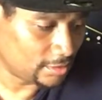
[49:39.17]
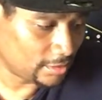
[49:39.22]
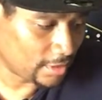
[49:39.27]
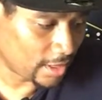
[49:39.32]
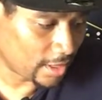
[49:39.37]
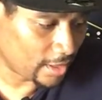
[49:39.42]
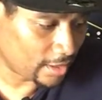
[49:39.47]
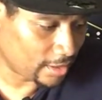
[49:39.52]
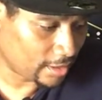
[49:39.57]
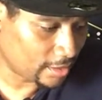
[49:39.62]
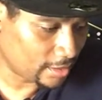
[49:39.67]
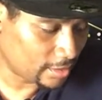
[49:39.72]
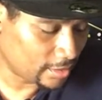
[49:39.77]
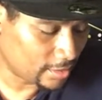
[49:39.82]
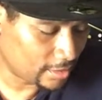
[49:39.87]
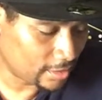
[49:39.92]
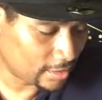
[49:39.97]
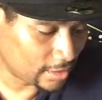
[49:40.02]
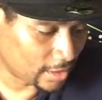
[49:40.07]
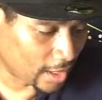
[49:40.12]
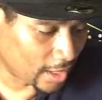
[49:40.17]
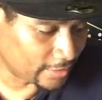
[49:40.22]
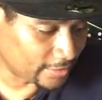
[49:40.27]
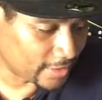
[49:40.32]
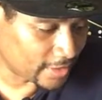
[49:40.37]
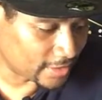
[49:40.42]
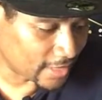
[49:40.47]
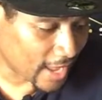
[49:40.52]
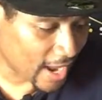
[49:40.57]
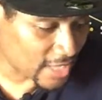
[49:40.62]
Okay. I
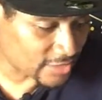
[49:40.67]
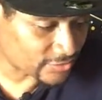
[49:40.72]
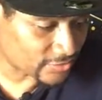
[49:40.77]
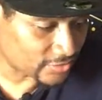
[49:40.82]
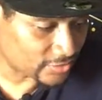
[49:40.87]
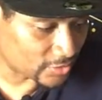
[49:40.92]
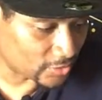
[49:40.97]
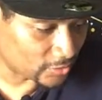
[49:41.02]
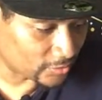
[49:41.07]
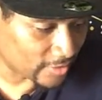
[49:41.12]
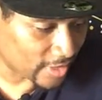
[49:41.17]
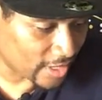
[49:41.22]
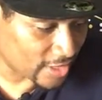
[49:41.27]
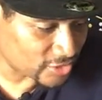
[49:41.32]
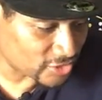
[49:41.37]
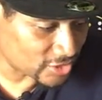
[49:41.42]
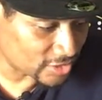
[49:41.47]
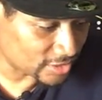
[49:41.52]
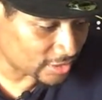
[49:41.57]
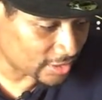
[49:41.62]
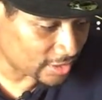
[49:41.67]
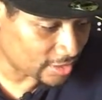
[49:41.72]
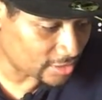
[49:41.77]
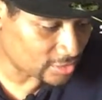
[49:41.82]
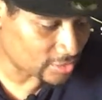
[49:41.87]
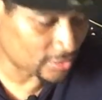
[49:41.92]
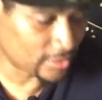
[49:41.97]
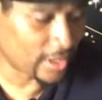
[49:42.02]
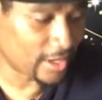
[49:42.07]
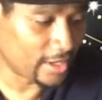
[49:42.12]
asked for donation
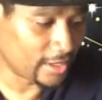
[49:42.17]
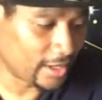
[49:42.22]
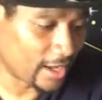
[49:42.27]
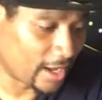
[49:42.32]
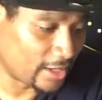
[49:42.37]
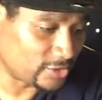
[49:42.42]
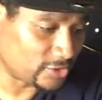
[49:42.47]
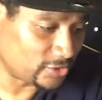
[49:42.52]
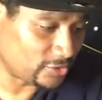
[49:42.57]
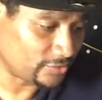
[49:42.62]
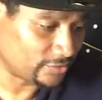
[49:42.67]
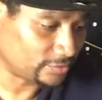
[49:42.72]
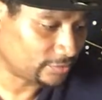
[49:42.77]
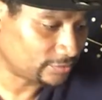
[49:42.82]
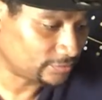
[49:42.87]
links. Okay, I got you.